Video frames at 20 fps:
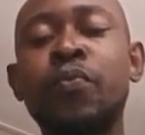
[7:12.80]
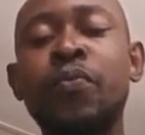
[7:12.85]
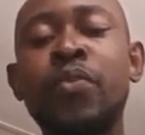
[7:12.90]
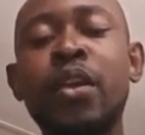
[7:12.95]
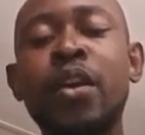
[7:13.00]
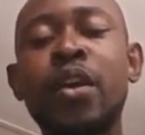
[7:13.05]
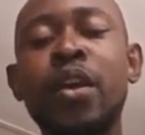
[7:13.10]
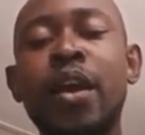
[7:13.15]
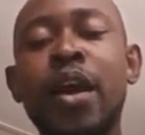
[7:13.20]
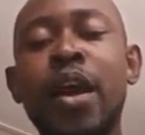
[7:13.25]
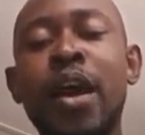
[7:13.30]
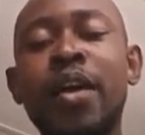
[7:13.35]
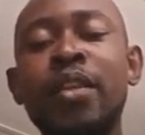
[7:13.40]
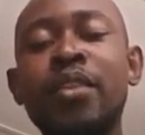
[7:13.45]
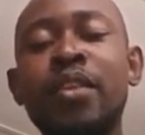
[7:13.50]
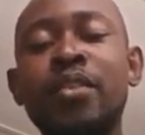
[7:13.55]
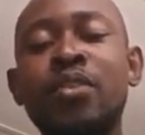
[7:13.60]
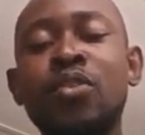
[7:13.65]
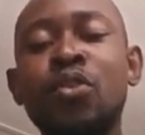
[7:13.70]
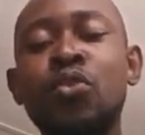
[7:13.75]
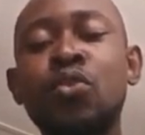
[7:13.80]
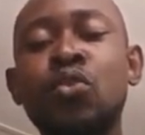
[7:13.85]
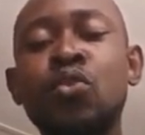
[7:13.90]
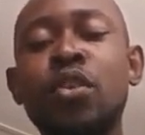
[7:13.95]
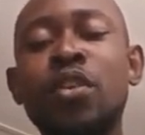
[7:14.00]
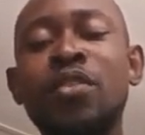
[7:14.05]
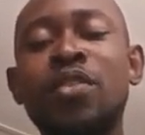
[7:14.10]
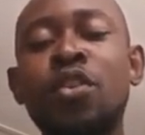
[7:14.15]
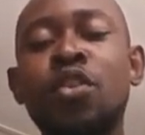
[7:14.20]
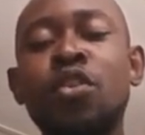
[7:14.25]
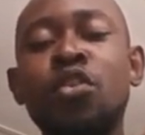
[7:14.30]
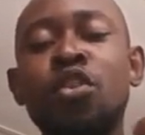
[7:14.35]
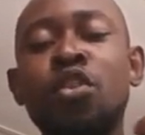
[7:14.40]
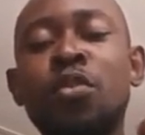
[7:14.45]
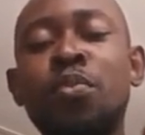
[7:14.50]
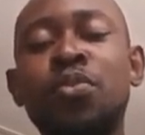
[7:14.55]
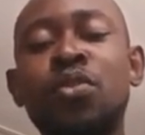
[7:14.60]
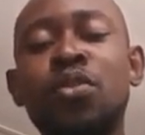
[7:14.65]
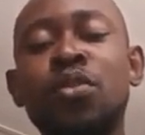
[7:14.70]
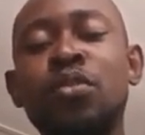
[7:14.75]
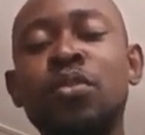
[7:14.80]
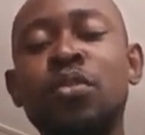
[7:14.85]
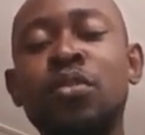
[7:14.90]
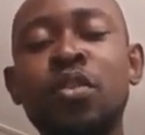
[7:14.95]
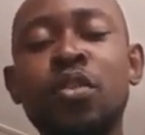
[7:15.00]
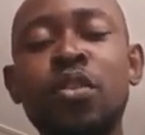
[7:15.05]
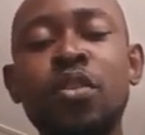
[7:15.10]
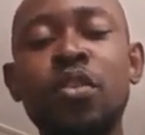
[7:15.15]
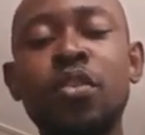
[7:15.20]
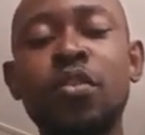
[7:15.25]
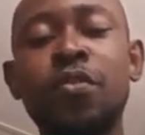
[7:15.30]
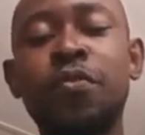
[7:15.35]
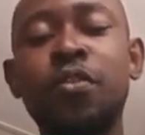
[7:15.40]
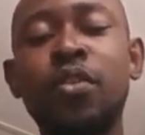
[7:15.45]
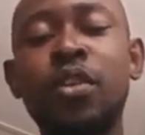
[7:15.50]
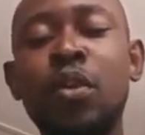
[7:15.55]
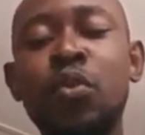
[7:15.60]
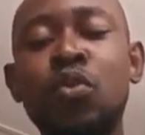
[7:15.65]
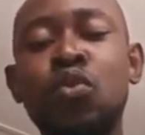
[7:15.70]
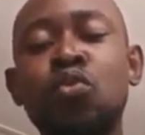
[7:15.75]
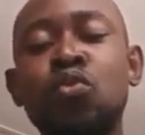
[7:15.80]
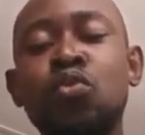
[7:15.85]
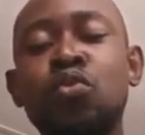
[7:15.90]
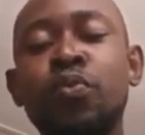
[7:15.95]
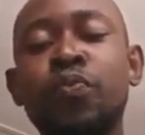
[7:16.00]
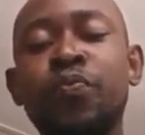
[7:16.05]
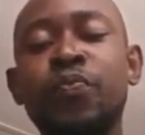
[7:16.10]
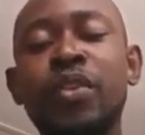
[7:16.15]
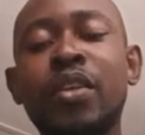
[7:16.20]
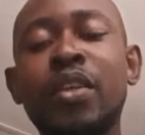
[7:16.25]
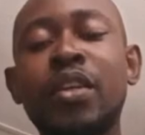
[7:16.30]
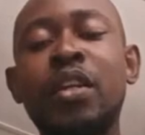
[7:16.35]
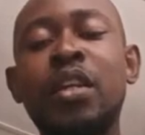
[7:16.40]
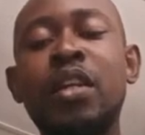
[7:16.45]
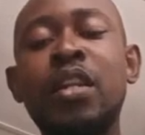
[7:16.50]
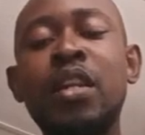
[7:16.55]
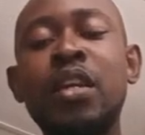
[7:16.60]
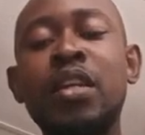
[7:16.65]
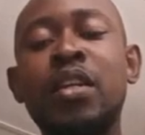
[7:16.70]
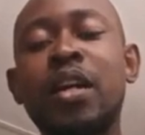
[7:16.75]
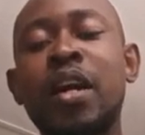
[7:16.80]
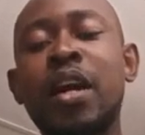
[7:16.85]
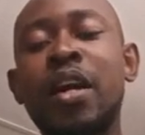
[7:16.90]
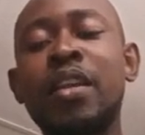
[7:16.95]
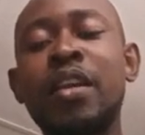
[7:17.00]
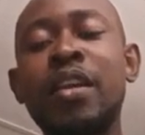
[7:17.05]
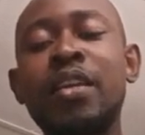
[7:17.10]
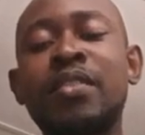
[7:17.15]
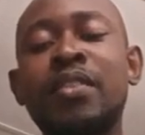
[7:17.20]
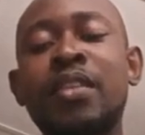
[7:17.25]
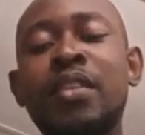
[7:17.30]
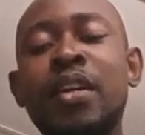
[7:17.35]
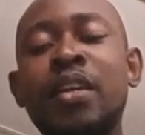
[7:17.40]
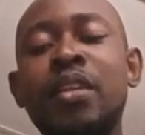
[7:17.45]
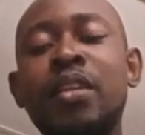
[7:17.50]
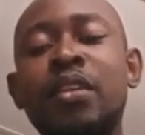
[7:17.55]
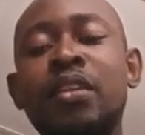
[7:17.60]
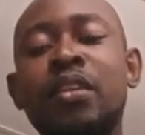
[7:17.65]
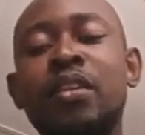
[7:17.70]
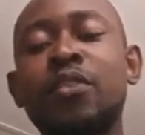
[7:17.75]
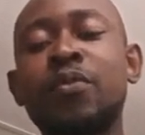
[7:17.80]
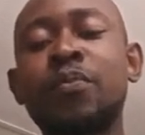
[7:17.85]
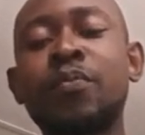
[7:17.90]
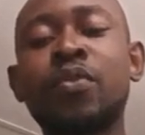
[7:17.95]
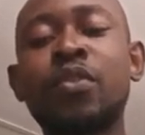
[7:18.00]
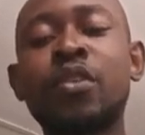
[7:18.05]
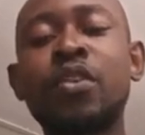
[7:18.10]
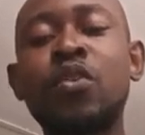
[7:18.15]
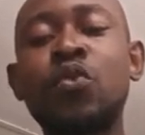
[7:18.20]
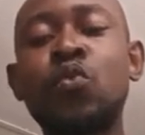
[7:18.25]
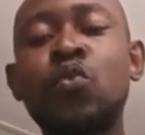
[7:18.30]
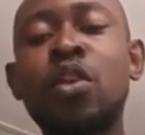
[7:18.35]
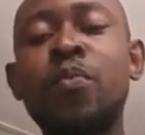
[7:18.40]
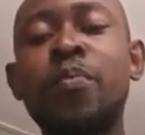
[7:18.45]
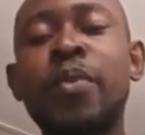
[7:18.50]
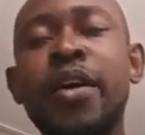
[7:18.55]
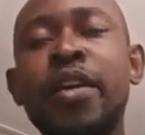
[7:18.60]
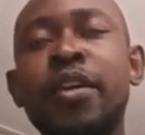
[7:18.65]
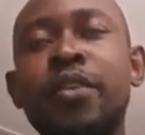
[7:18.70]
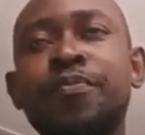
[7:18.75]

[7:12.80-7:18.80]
And there's also a second option for them to click an external link, whereby